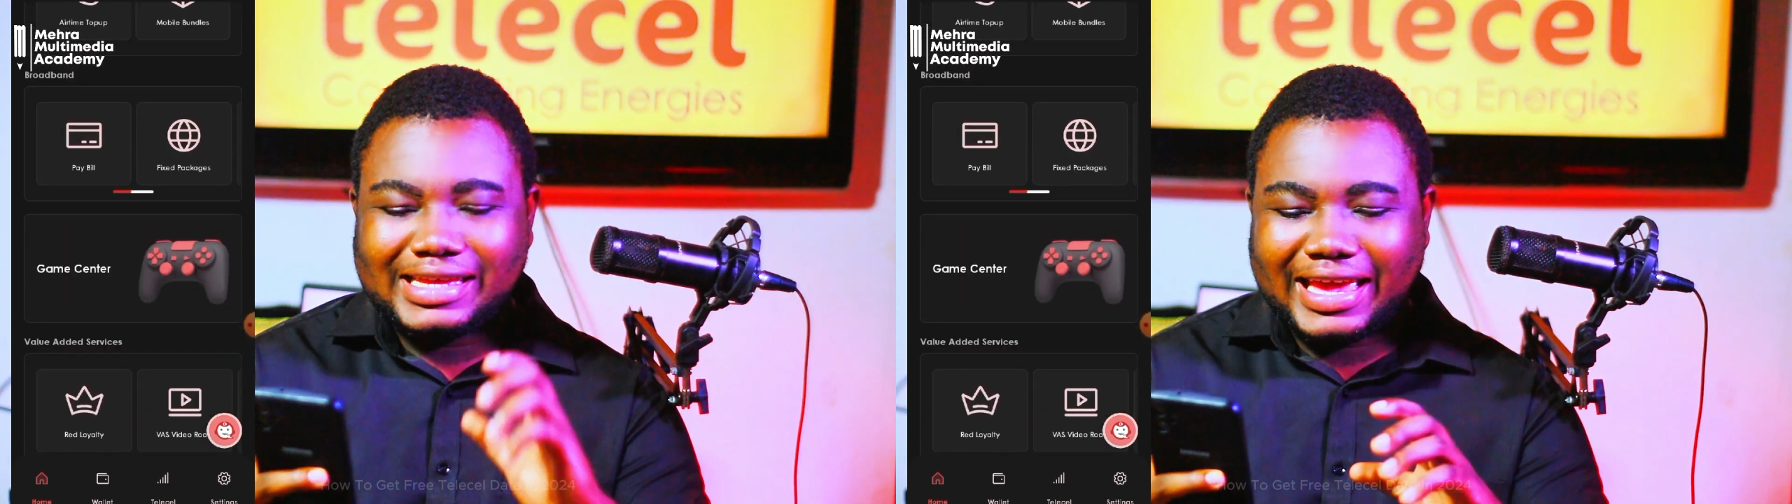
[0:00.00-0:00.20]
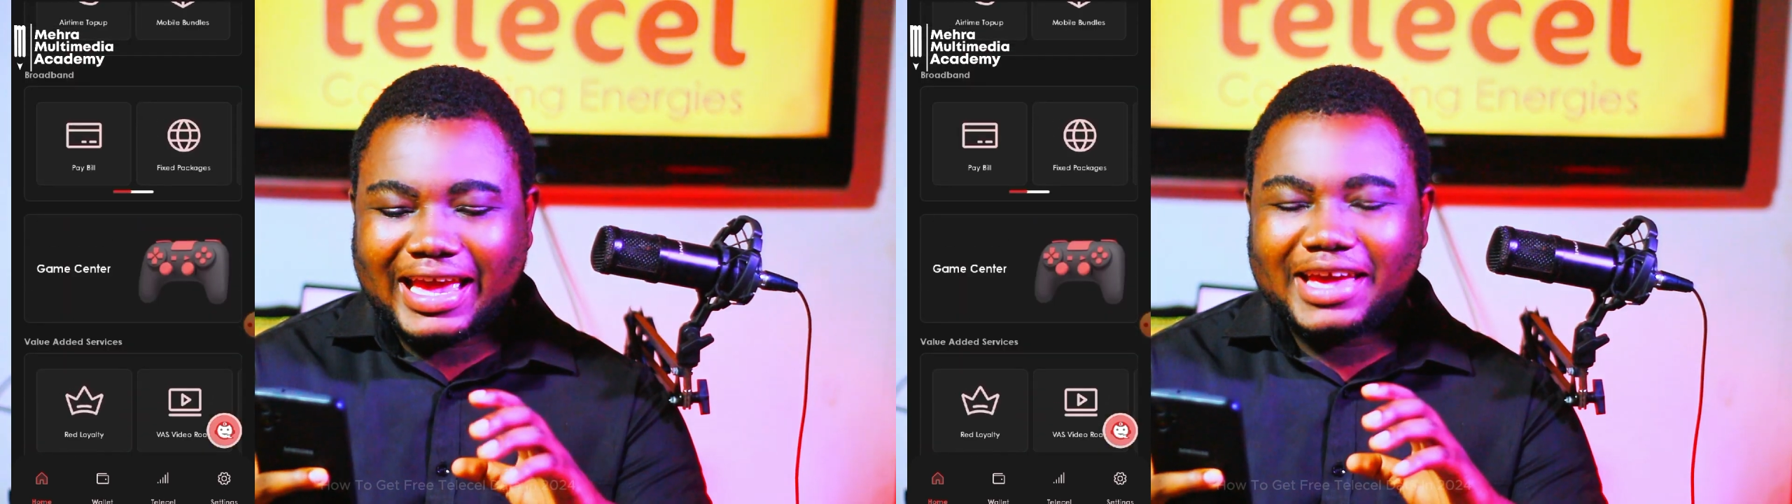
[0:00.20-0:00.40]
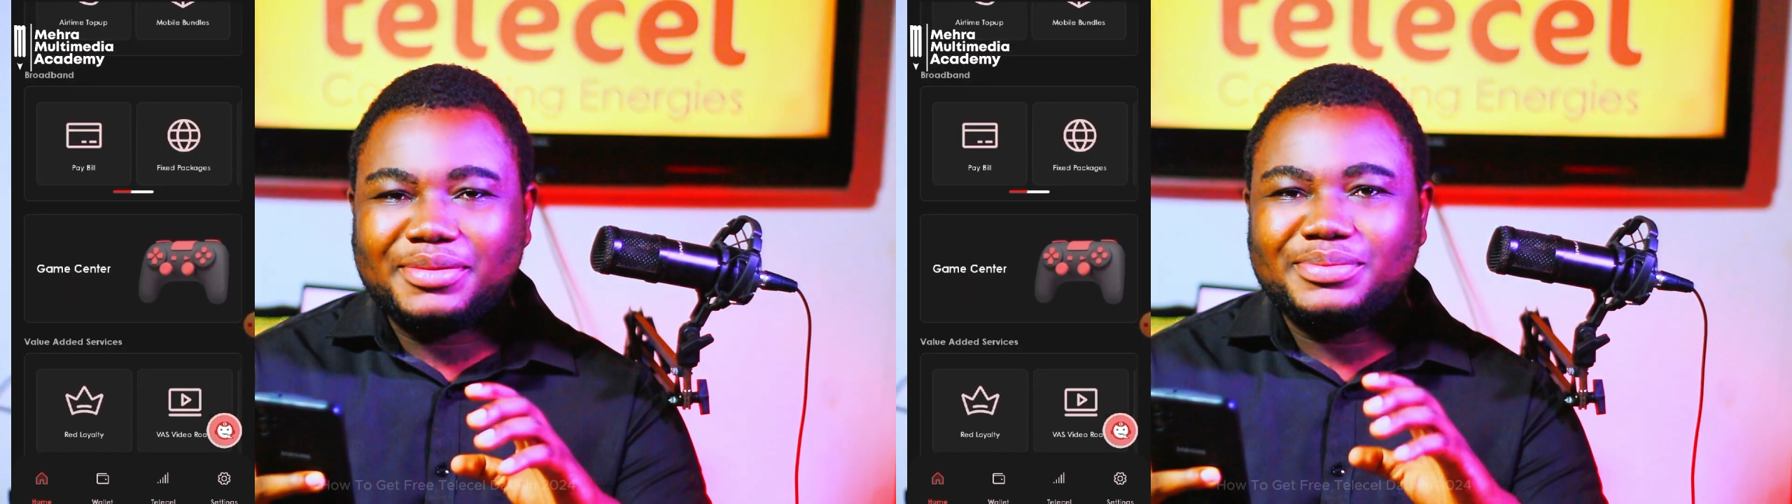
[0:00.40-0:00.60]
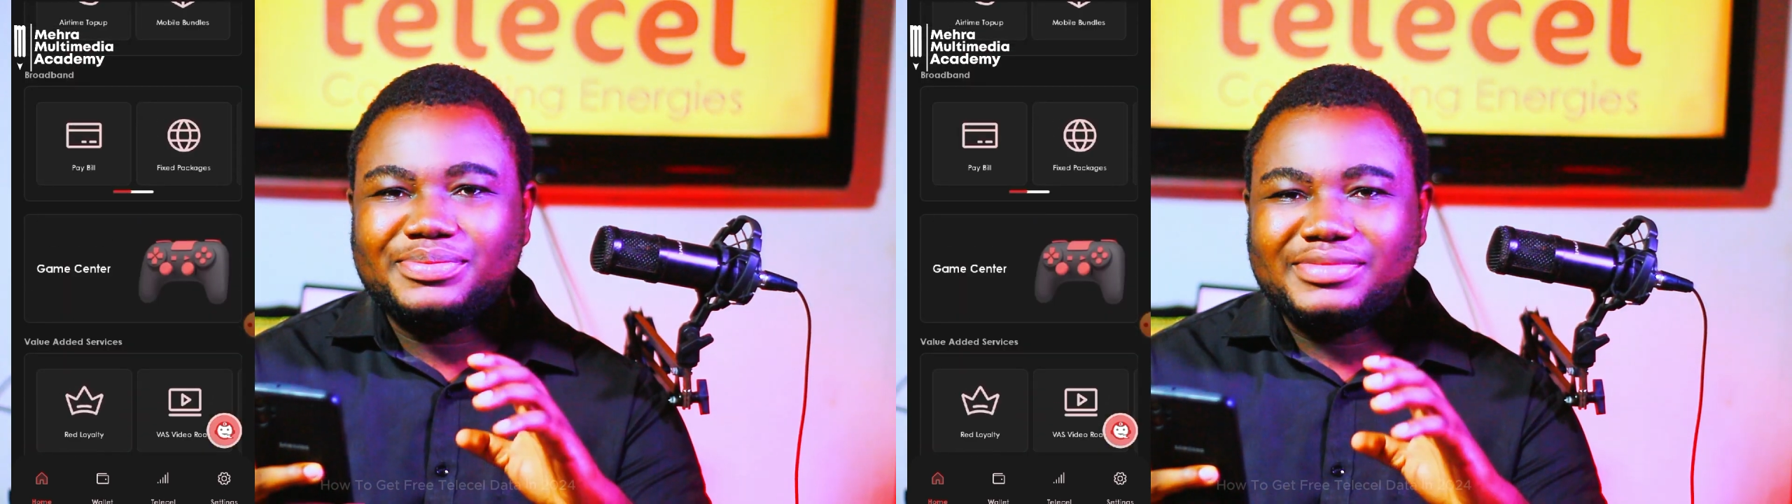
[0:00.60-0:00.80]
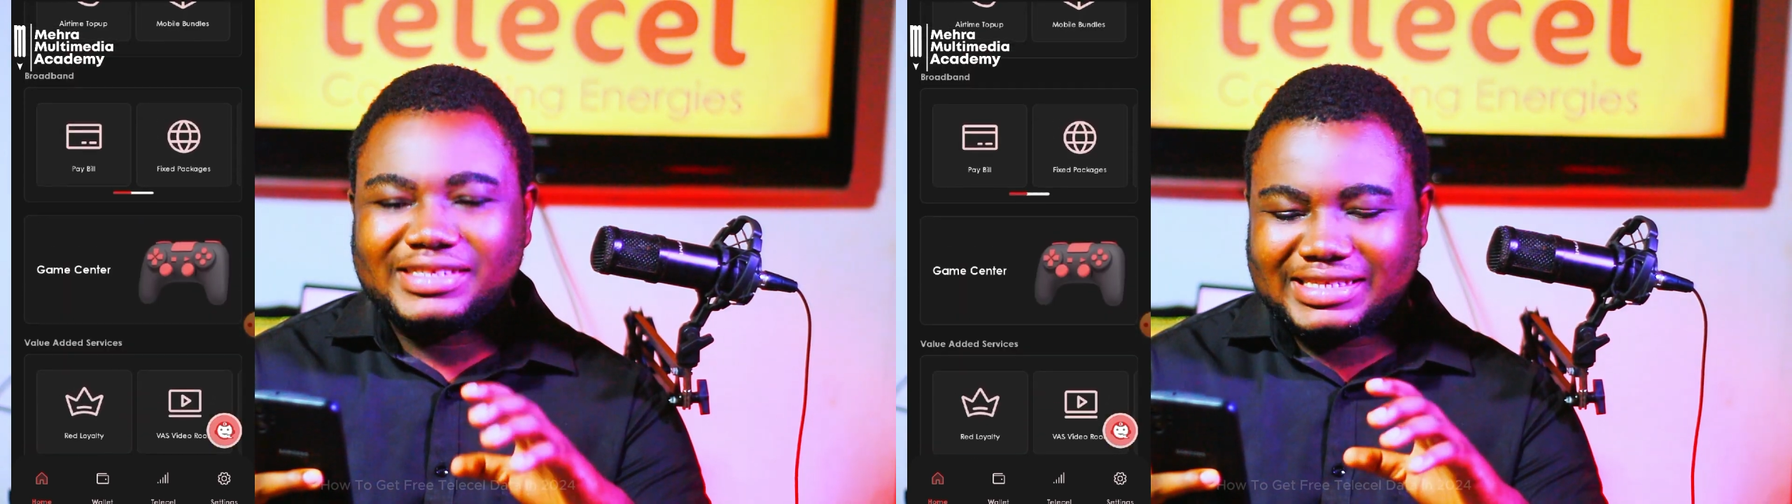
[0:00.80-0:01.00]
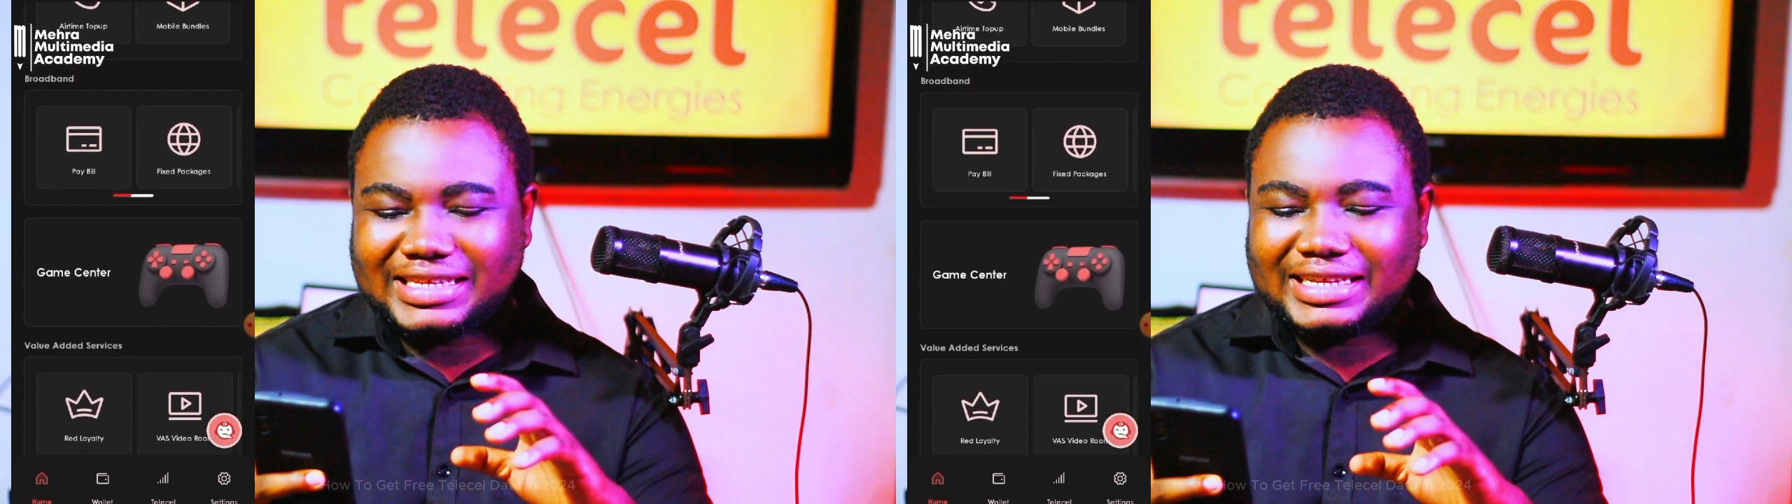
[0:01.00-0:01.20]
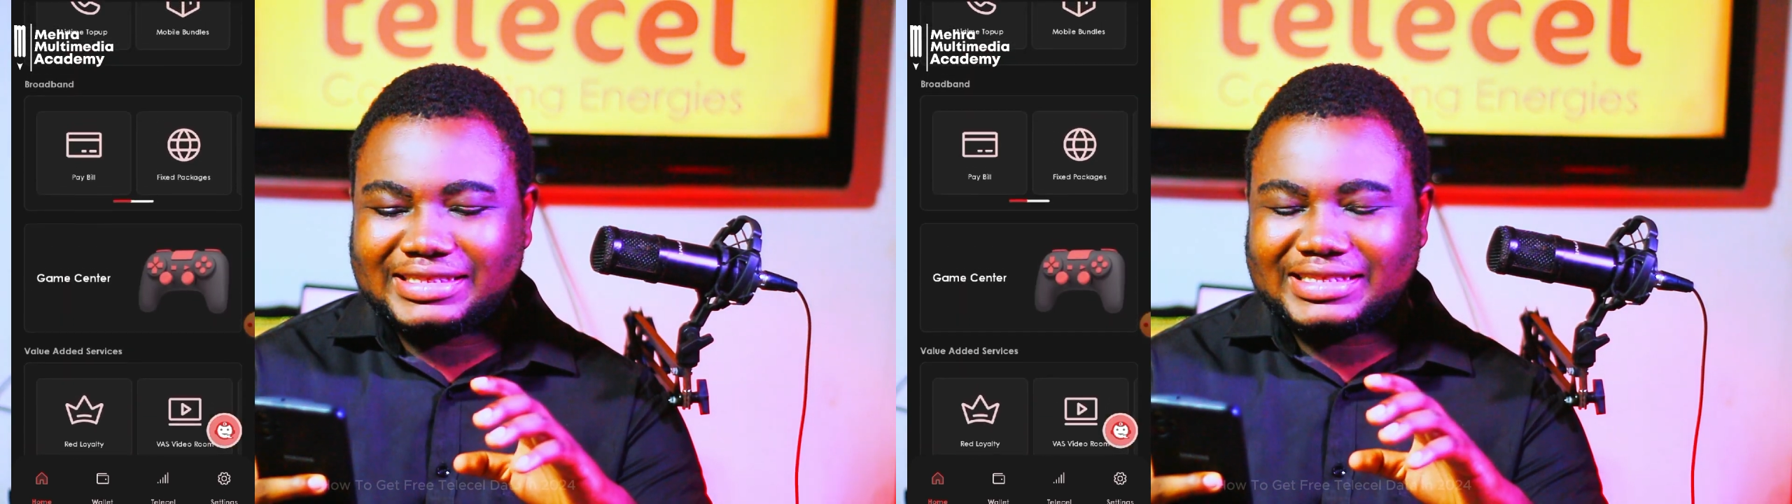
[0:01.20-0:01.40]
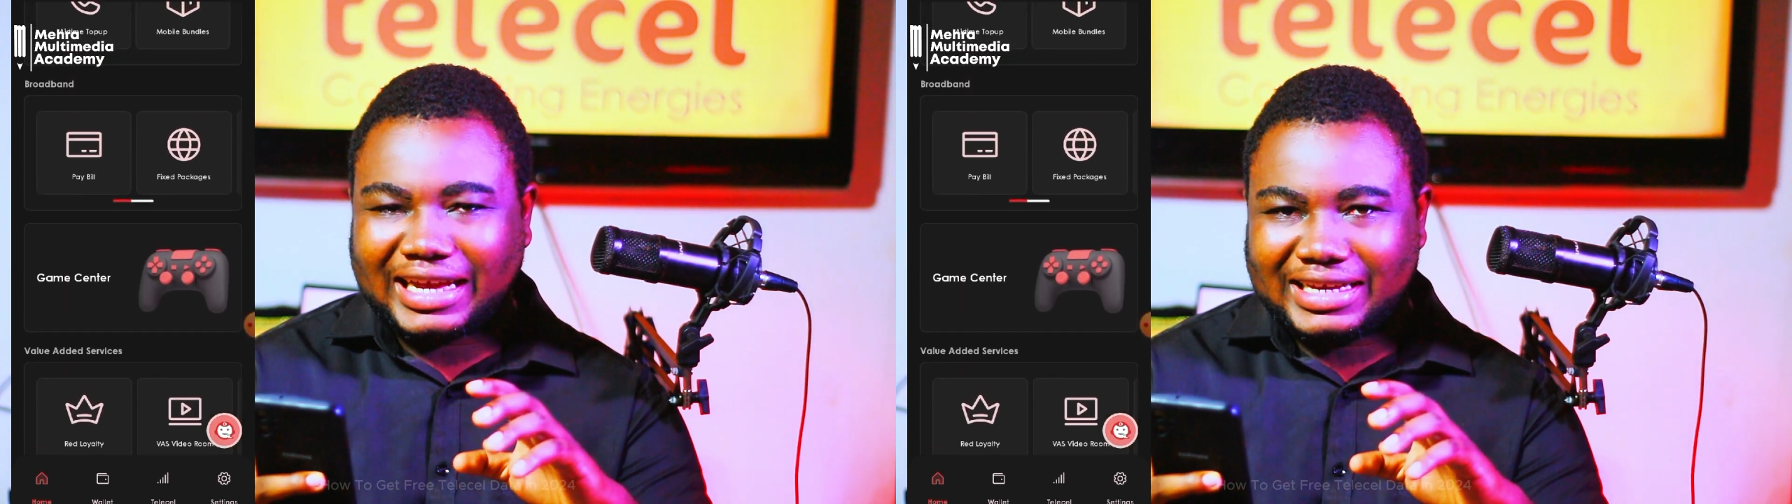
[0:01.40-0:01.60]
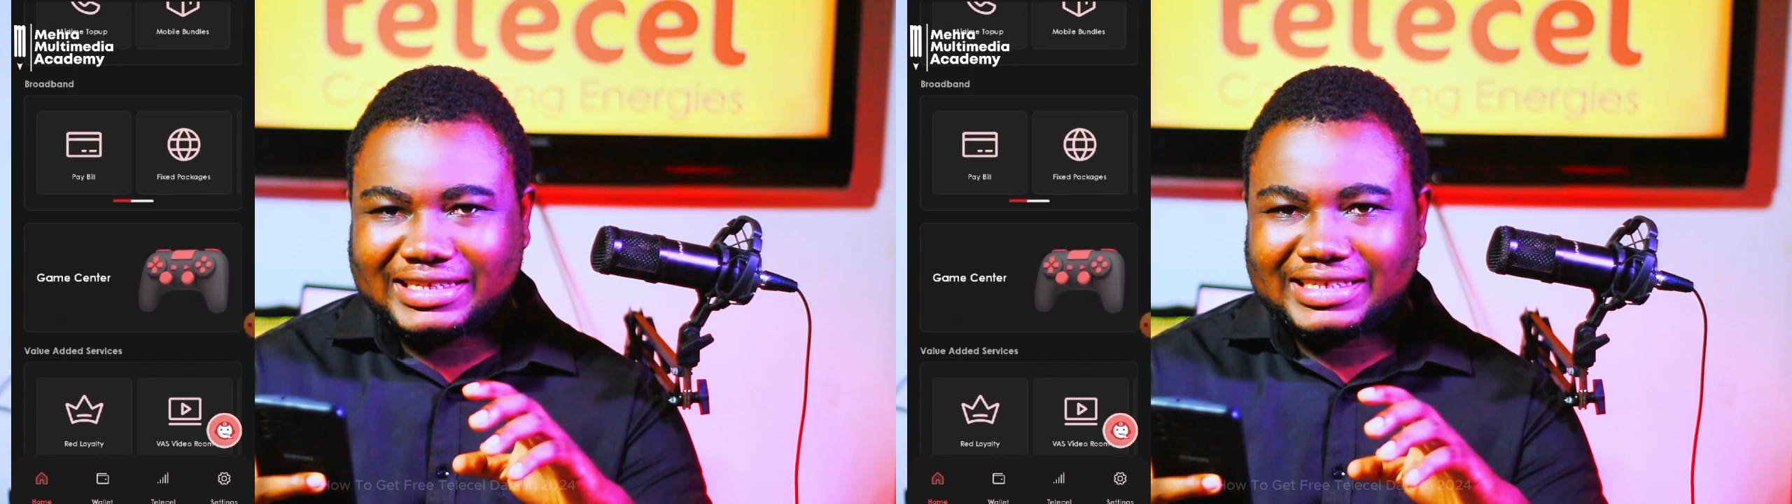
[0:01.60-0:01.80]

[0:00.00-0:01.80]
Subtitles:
Game Center.